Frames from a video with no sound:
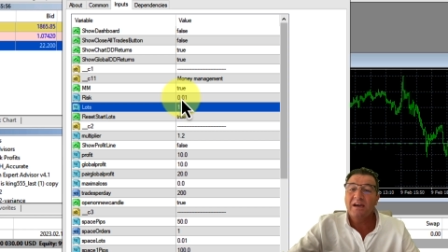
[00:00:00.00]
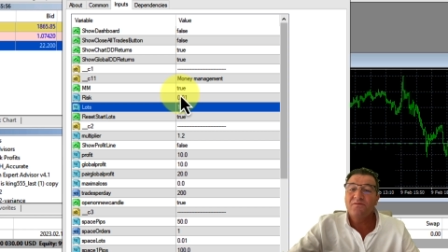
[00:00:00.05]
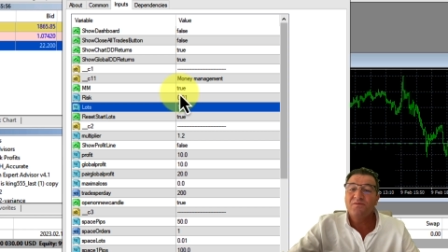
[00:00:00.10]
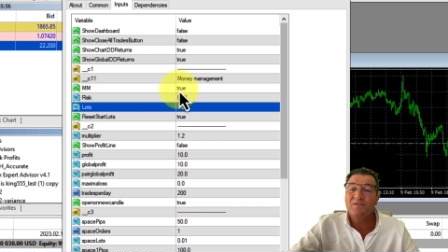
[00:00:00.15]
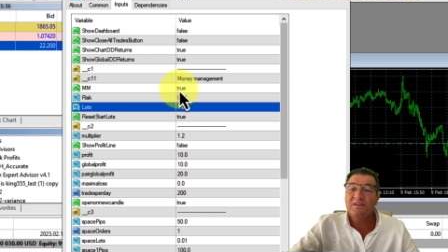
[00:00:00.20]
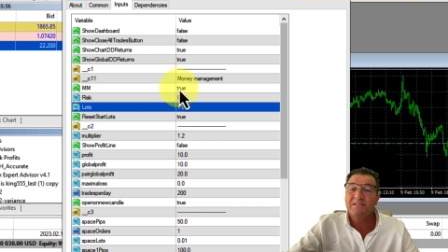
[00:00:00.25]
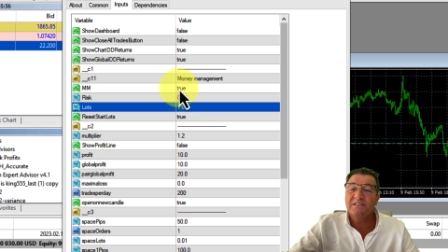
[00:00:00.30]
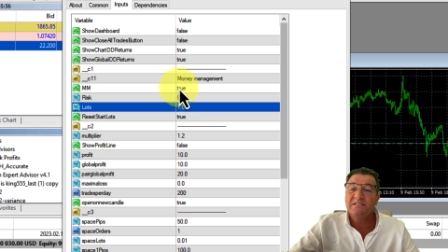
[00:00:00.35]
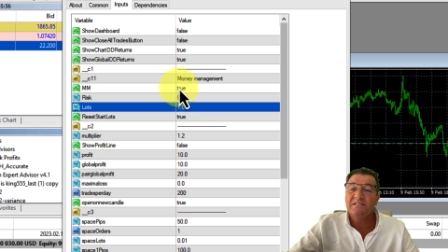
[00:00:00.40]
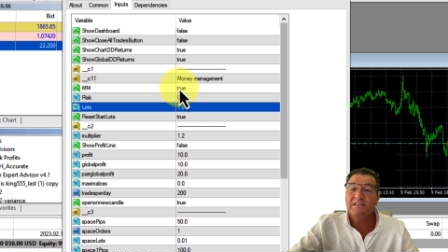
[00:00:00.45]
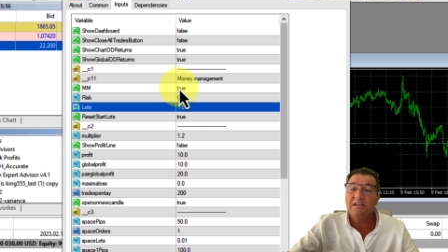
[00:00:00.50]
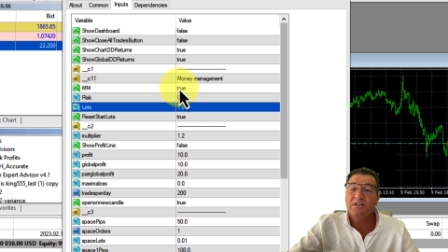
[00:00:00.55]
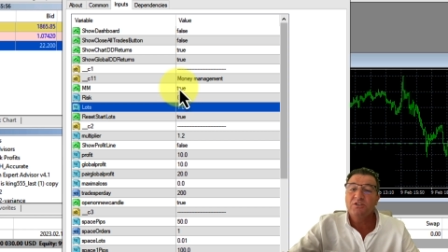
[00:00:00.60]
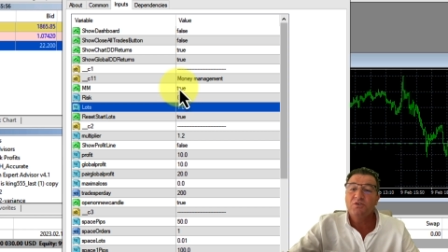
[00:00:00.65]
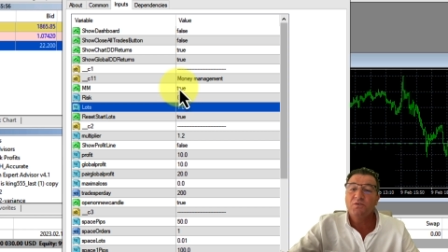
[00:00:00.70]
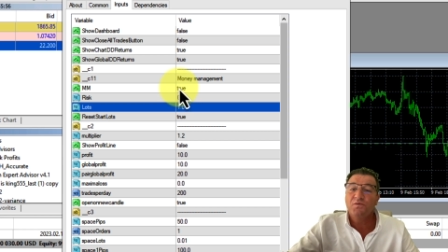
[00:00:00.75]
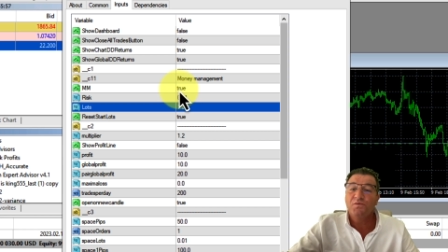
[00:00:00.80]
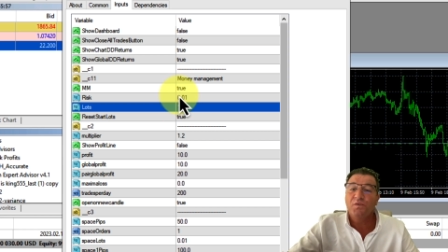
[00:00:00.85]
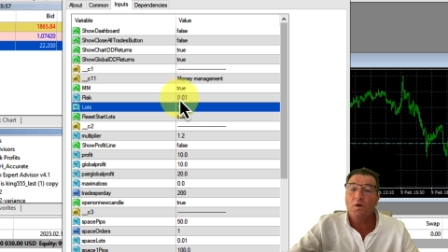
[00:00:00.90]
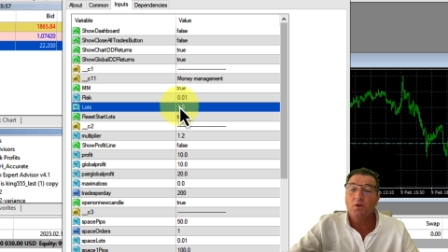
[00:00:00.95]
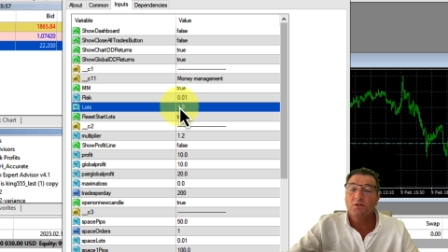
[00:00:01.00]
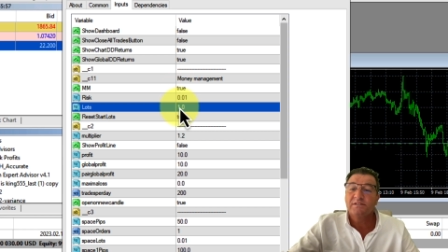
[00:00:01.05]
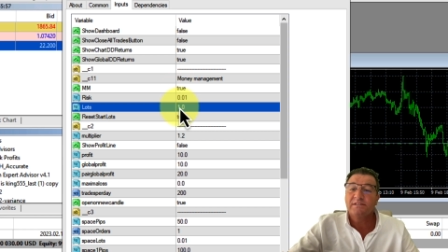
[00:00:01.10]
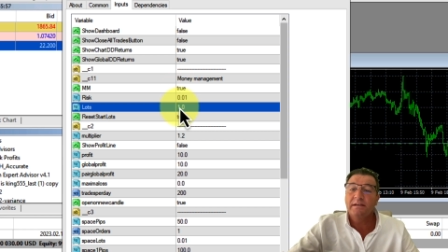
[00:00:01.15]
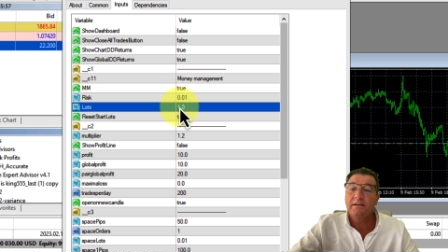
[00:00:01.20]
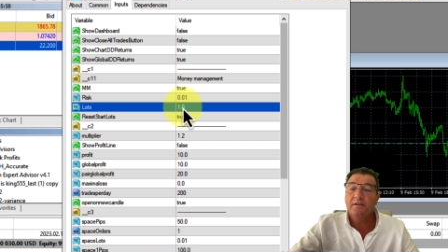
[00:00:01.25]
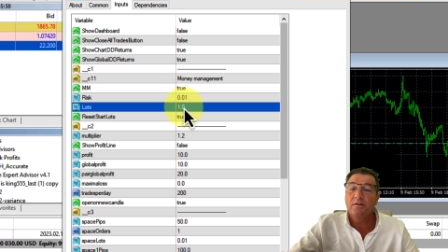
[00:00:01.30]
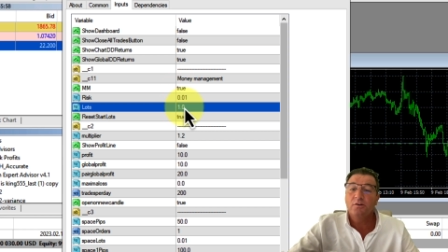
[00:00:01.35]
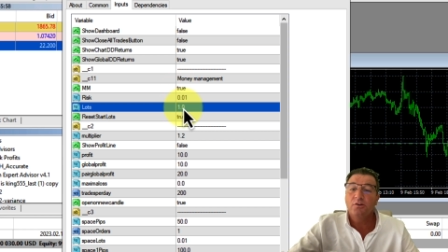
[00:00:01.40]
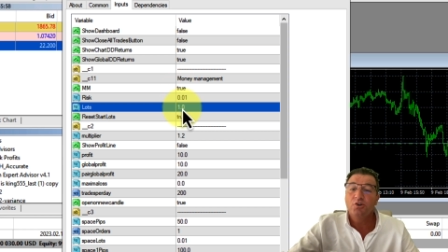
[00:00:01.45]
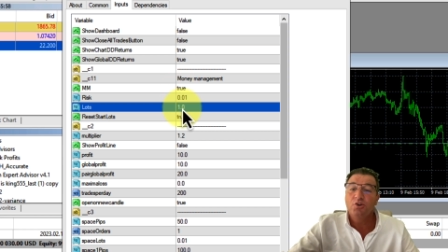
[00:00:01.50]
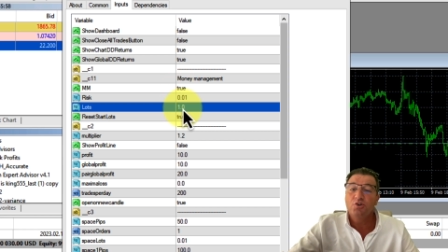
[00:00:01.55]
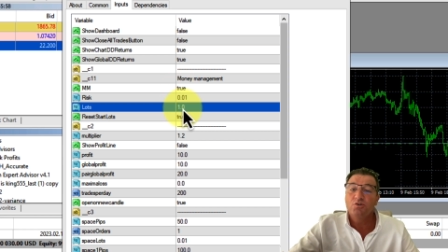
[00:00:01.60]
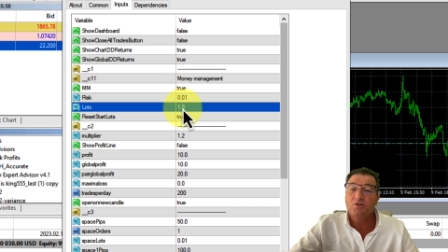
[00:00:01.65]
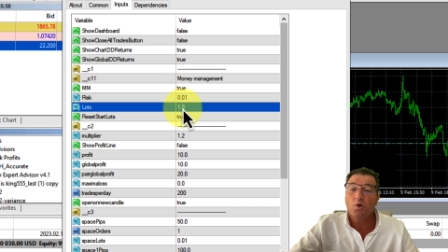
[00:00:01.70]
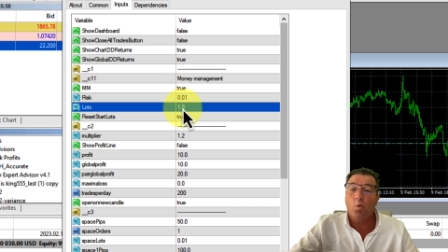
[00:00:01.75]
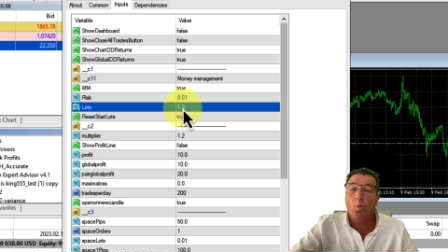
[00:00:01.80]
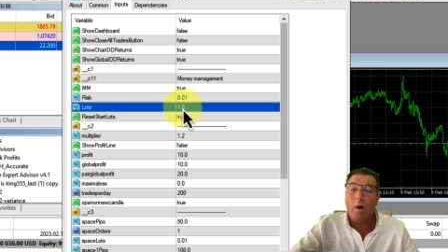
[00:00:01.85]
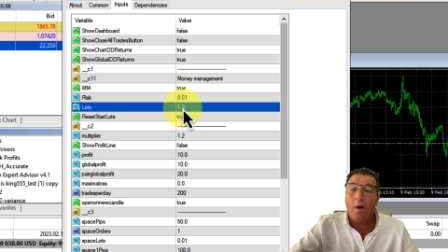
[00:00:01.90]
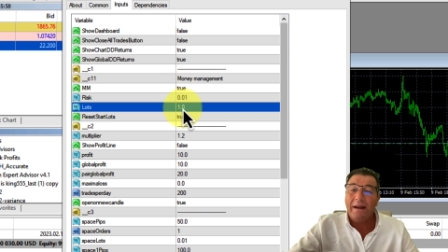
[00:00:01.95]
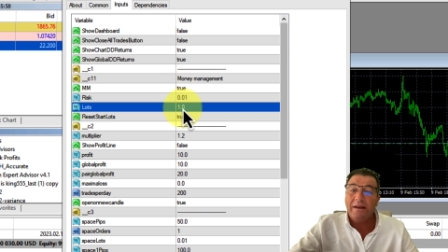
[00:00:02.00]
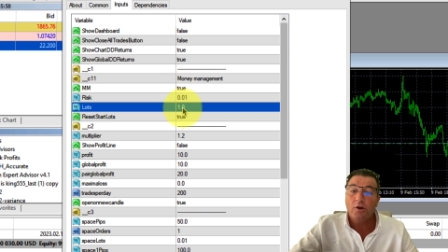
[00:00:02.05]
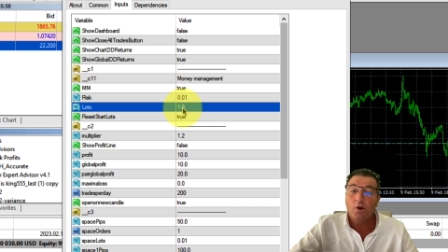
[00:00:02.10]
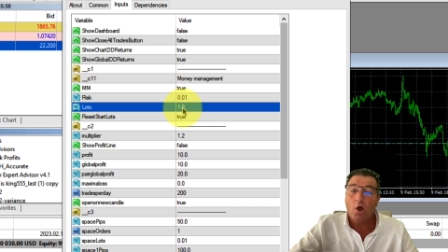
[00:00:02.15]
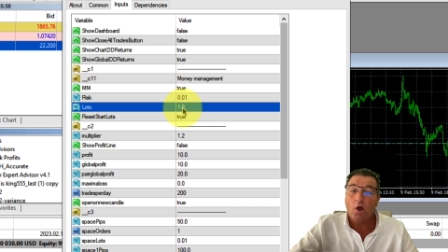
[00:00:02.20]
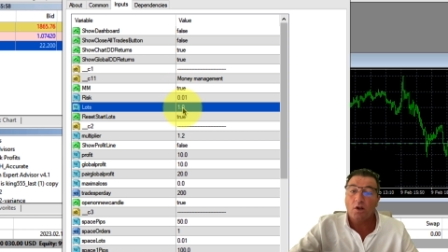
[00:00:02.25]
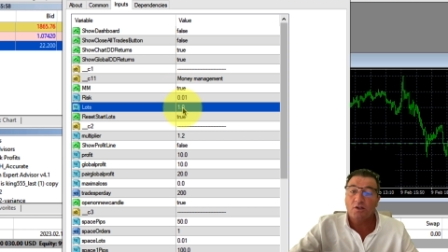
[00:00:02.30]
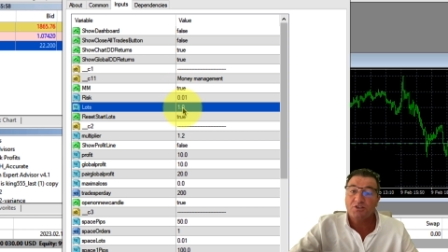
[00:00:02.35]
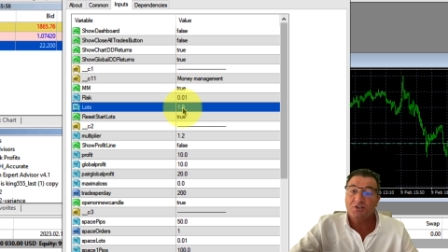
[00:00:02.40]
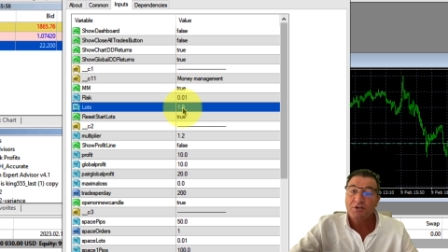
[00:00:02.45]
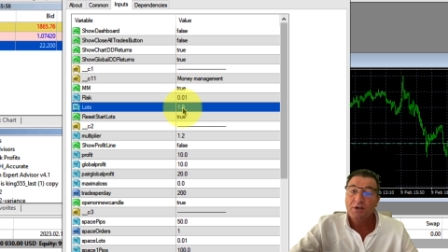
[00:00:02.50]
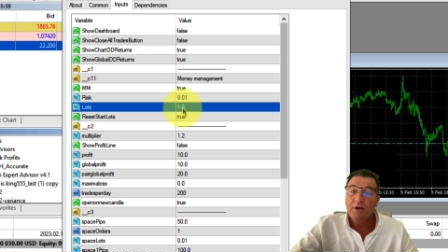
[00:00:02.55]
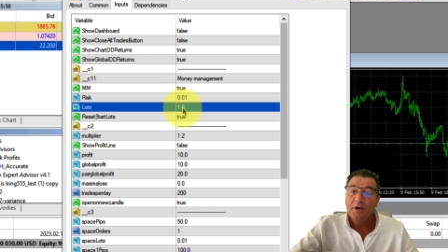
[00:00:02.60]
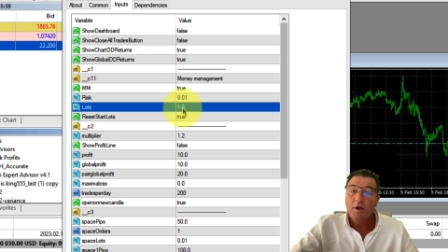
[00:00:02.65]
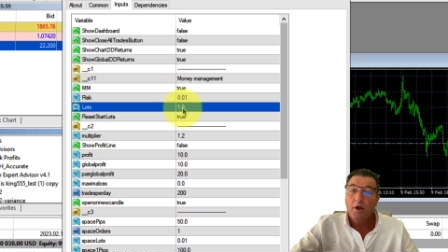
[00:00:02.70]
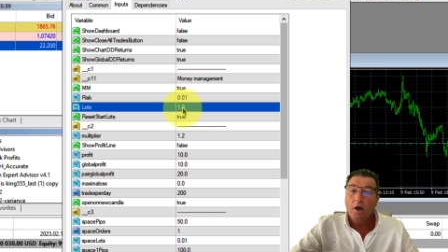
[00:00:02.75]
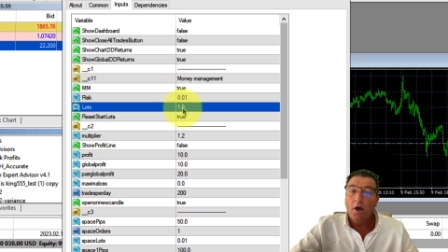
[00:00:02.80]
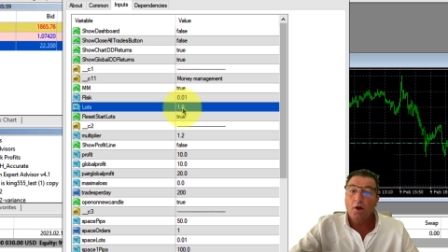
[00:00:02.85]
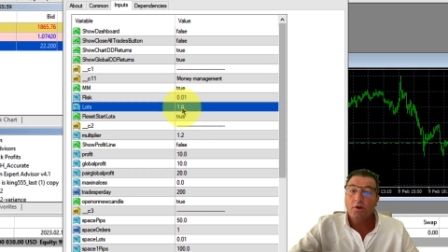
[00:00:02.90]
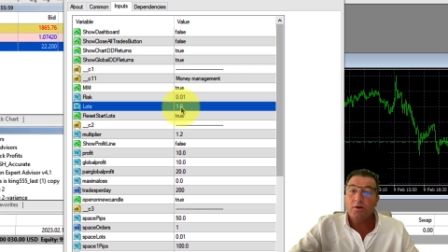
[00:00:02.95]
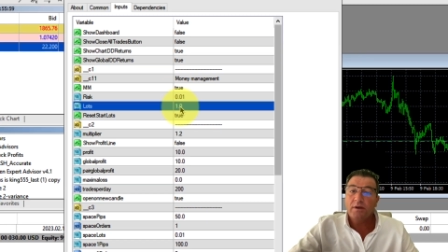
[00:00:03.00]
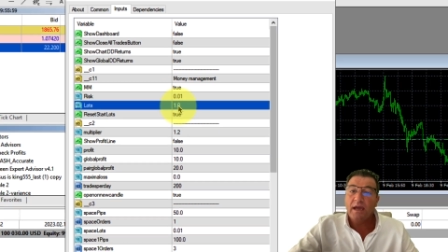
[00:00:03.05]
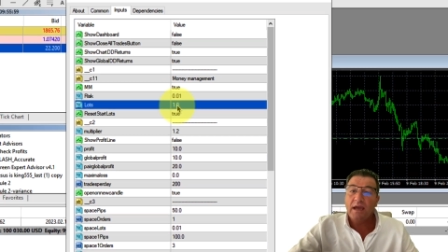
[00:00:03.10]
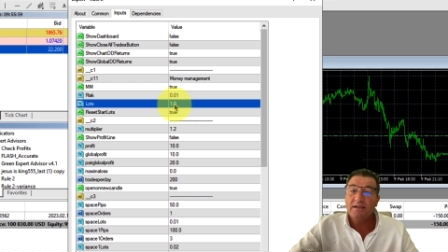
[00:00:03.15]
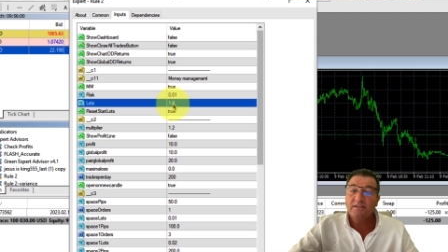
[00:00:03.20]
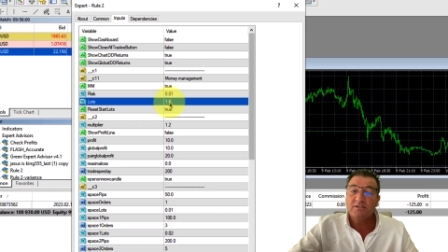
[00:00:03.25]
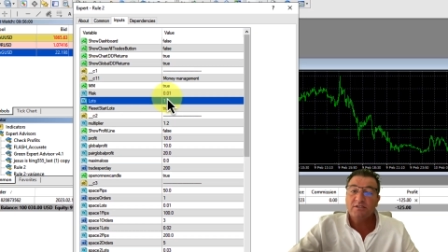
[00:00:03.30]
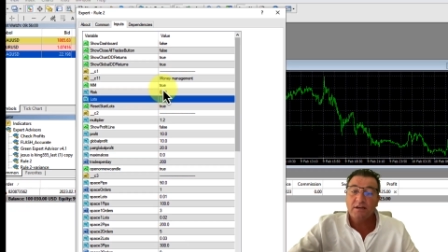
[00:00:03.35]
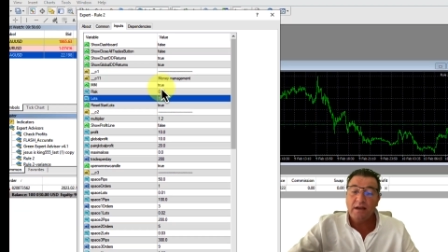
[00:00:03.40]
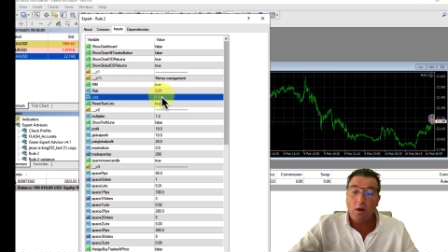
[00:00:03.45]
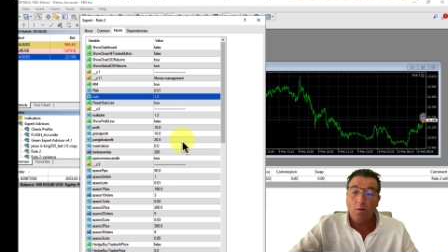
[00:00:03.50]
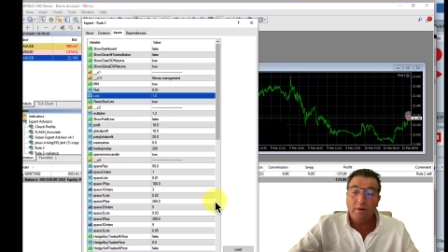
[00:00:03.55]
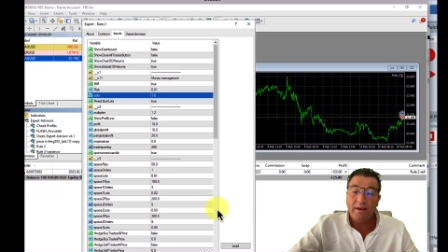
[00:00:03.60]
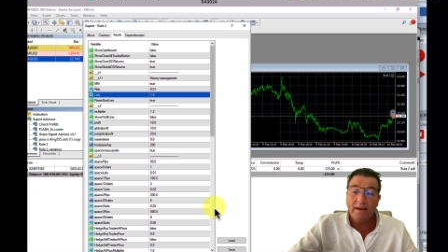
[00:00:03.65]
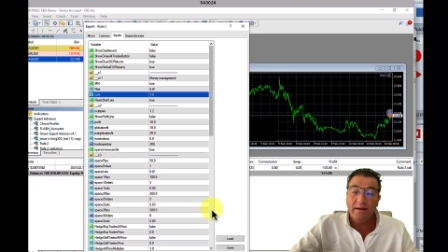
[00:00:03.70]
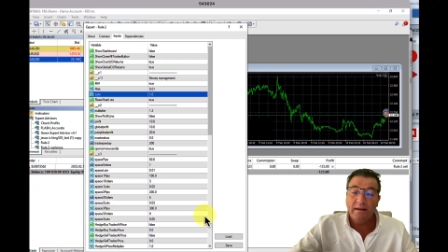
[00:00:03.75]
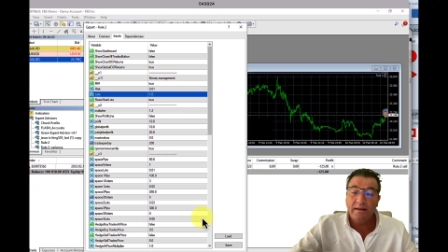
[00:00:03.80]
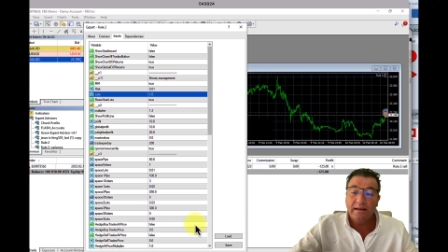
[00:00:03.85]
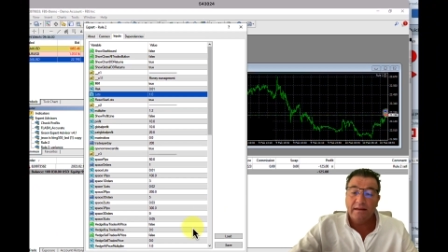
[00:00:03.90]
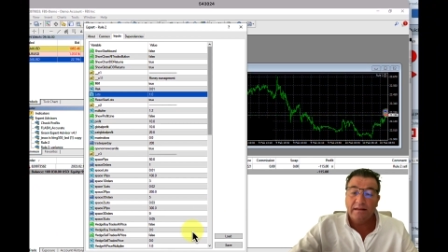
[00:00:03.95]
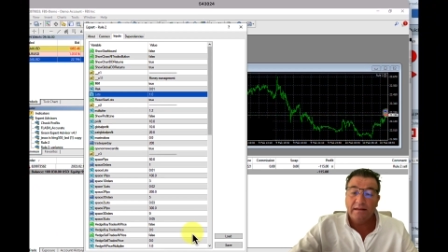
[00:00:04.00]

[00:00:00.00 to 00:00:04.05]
If this is set to false, then it'll use a 1 lot. Okay, so now we're going to